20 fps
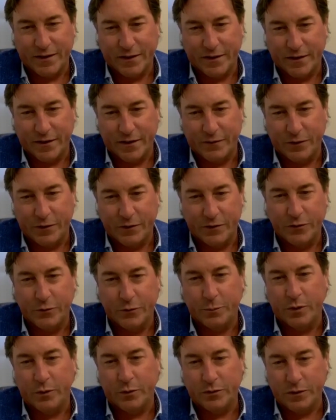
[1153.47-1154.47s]
And if you do
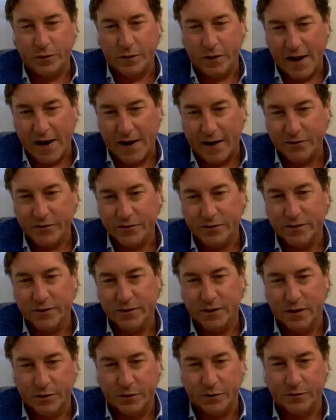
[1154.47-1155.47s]
build to last,
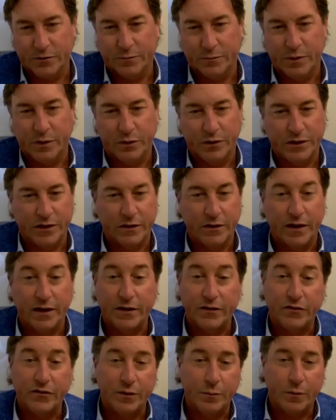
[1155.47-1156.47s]
you're building a
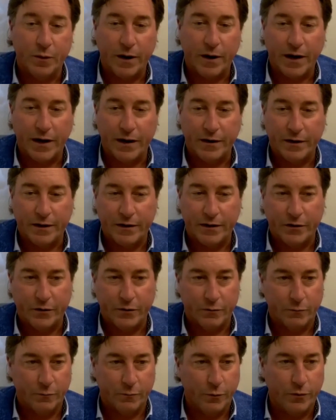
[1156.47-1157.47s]
legacy brand, and
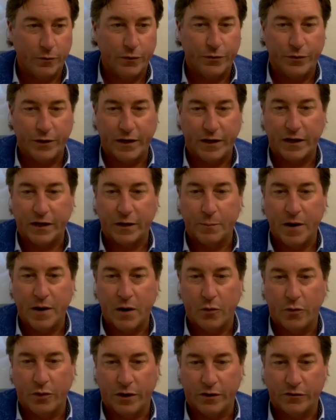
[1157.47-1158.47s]
you're really thinking
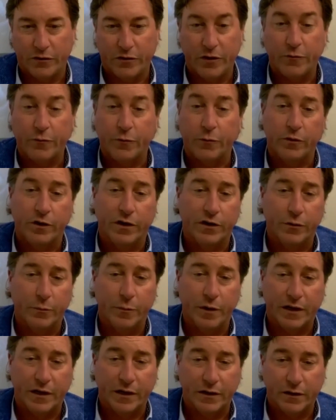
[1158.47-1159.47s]
about things differently, and you're
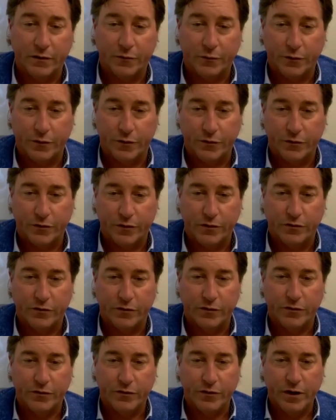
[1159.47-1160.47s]
making different
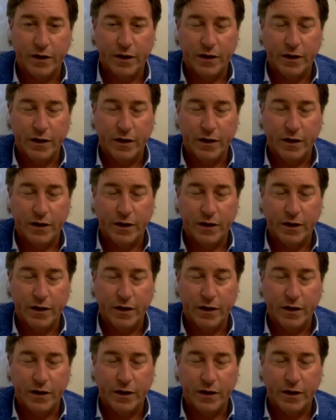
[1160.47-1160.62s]
decisions.